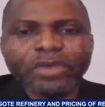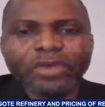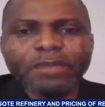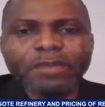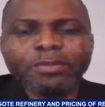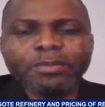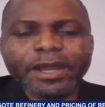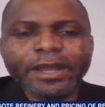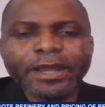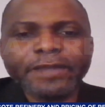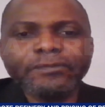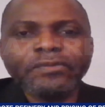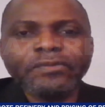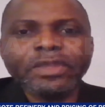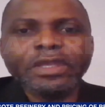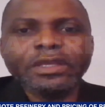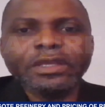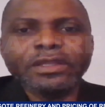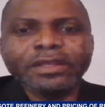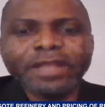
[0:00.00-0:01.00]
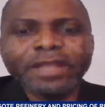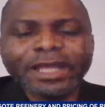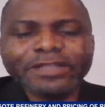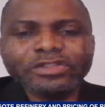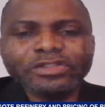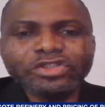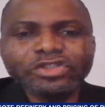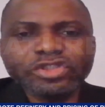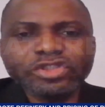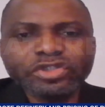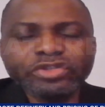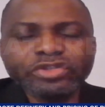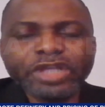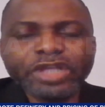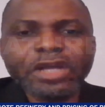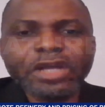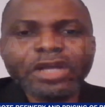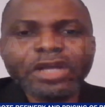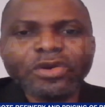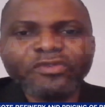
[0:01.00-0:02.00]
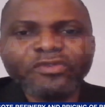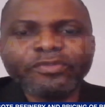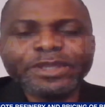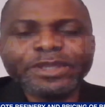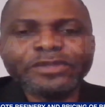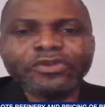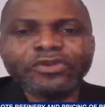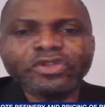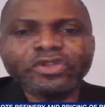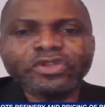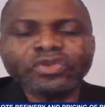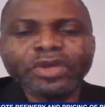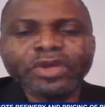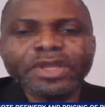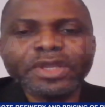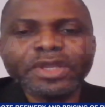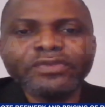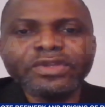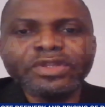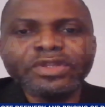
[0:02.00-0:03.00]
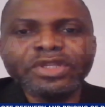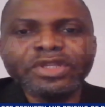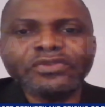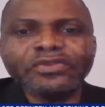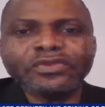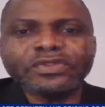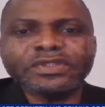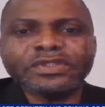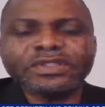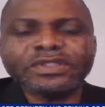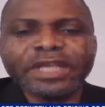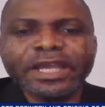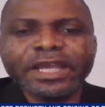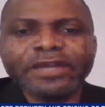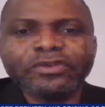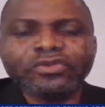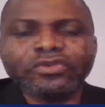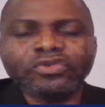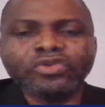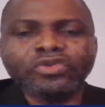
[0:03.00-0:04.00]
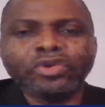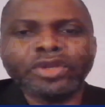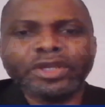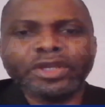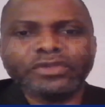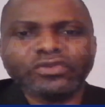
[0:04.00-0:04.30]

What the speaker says: whereby Nigerian government does not even need to sell crude